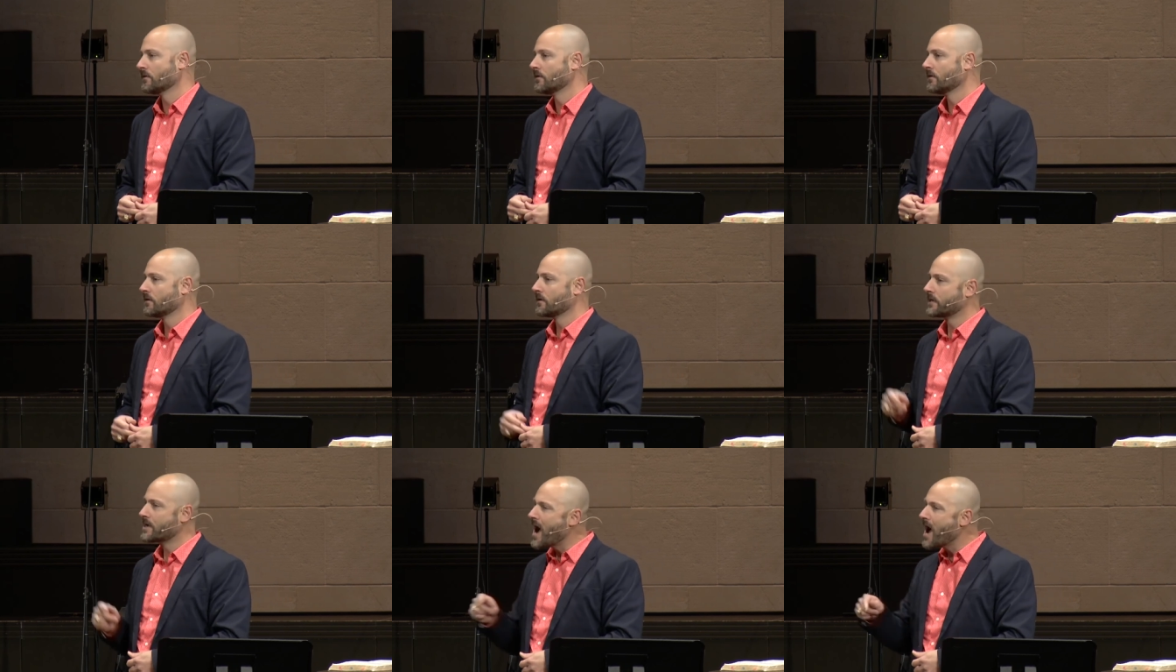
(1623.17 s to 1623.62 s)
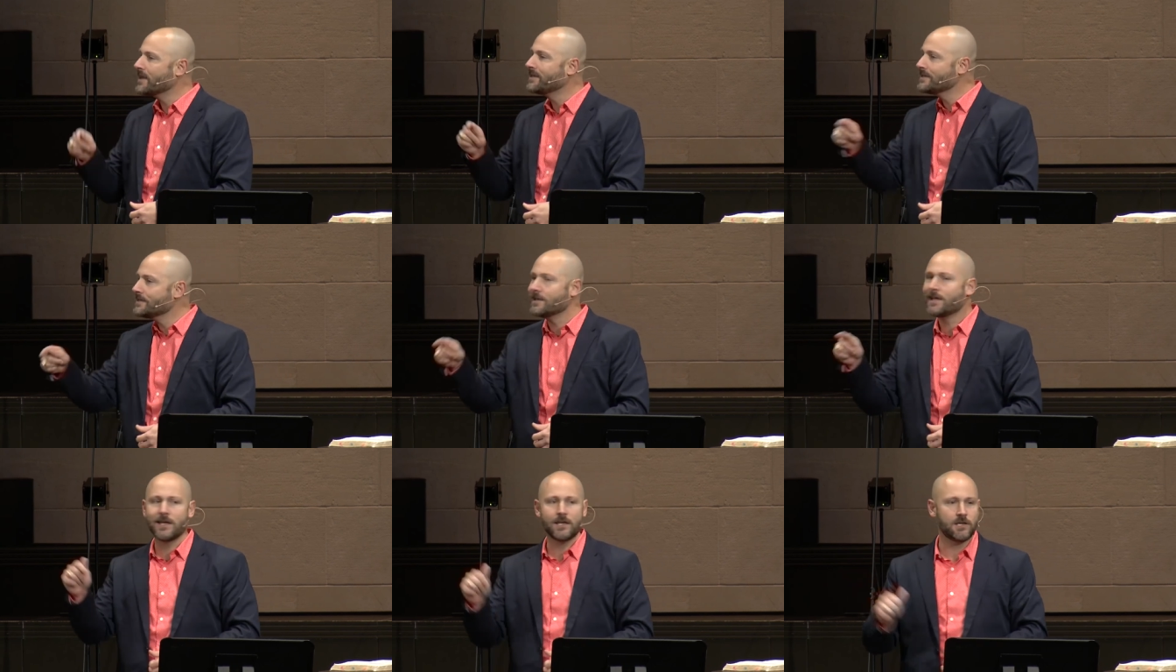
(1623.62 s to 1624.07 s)
God
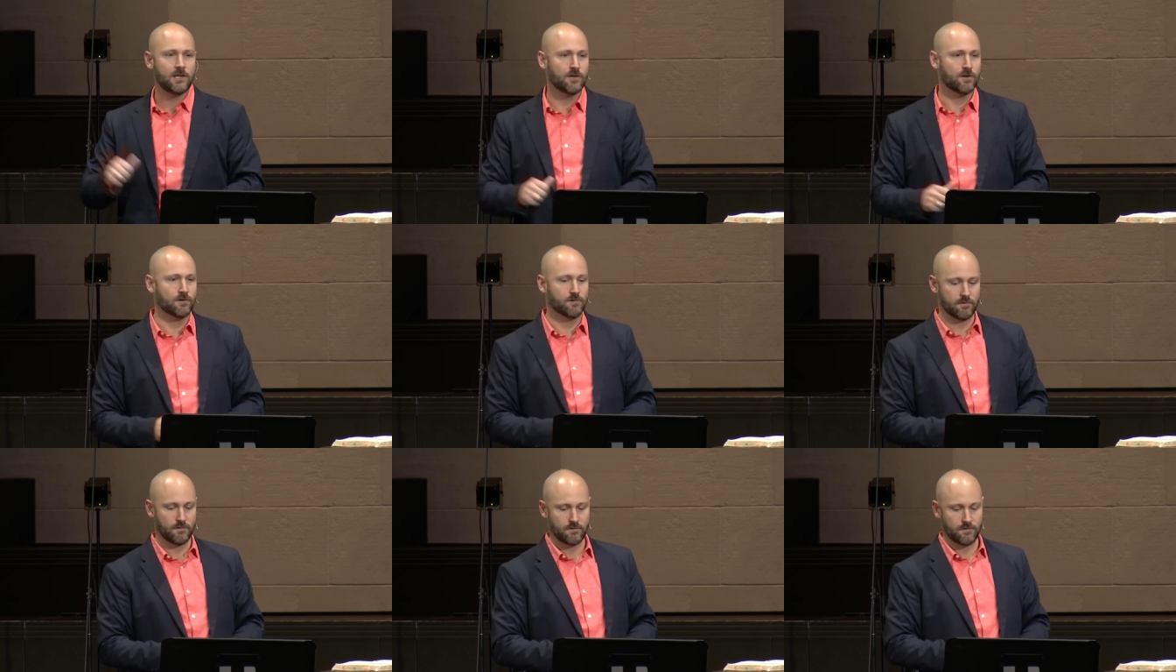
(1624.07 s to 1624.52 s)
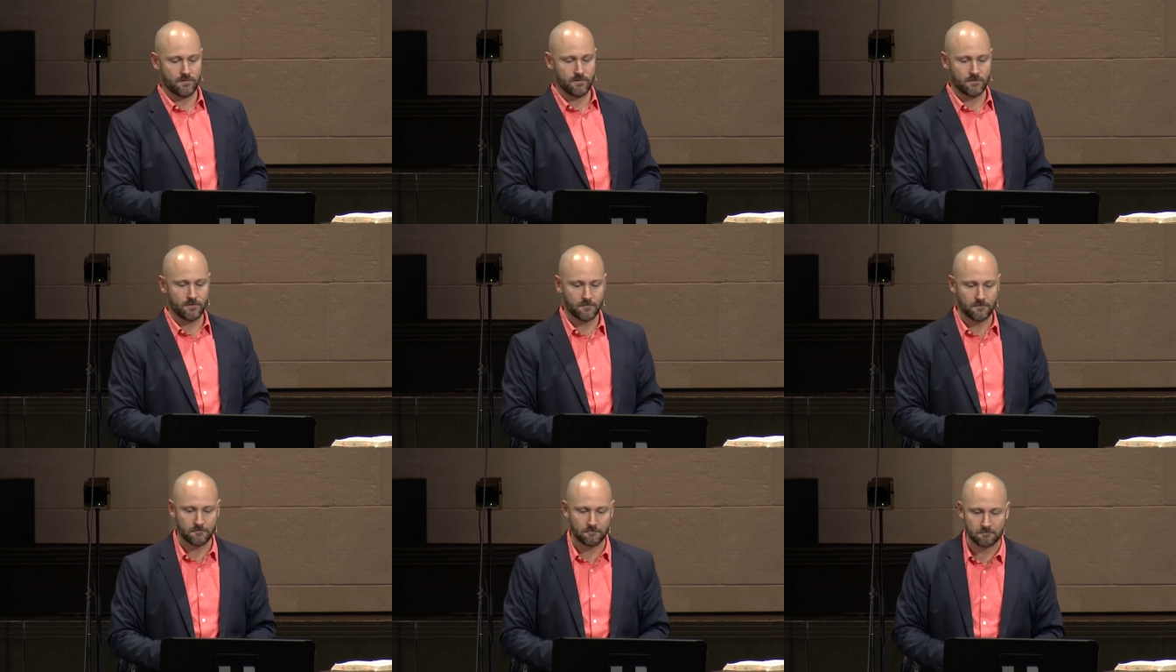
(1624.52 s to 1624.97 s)
knit you.
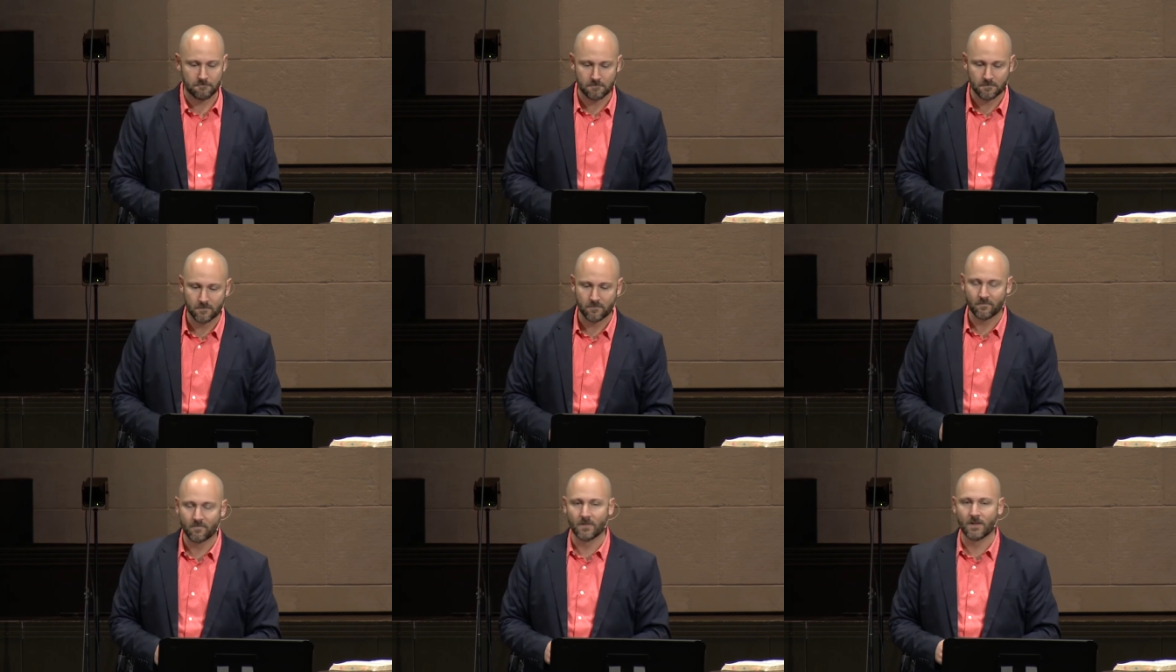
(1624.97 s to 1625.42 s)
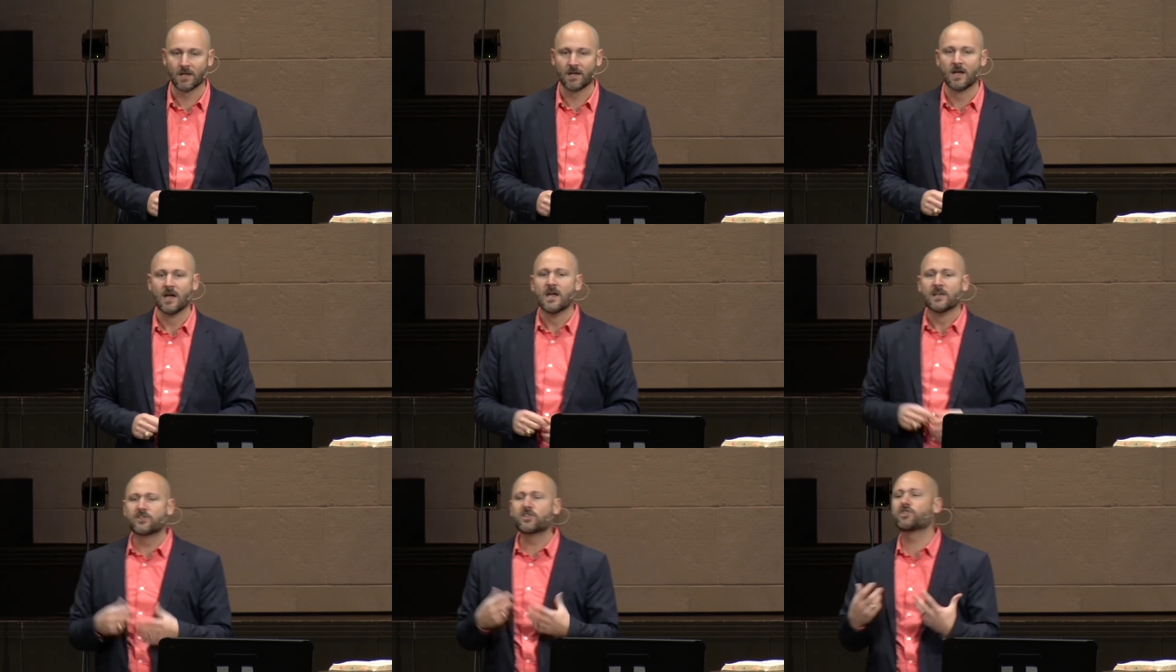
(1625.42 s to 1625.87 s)

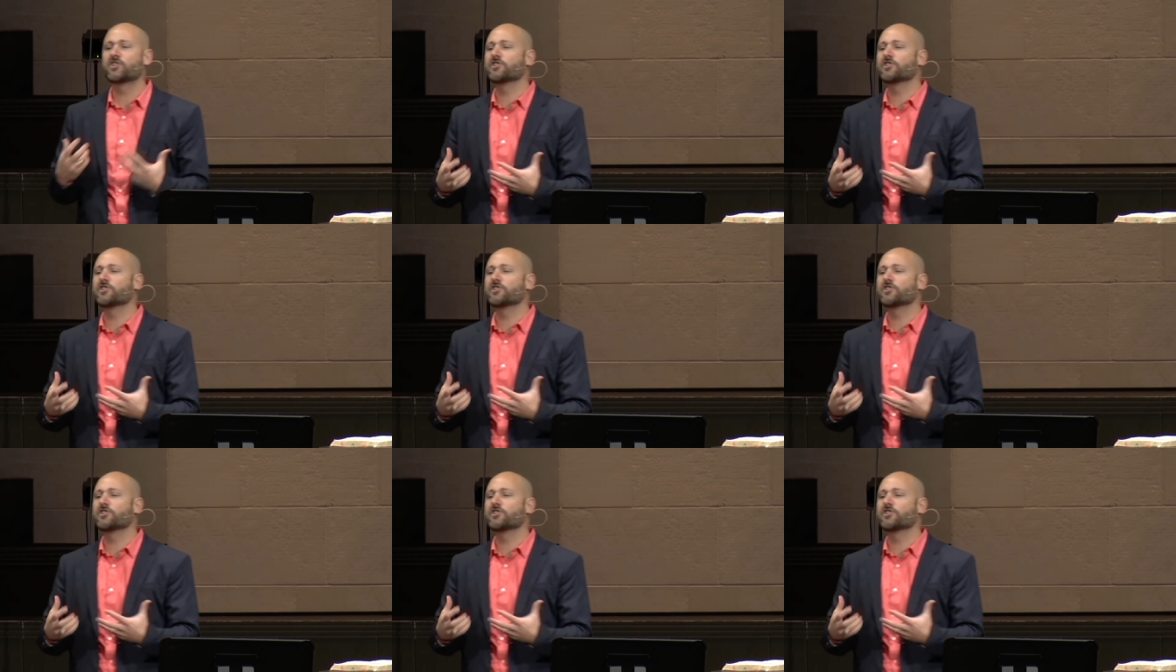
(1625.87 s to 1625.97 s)
Did you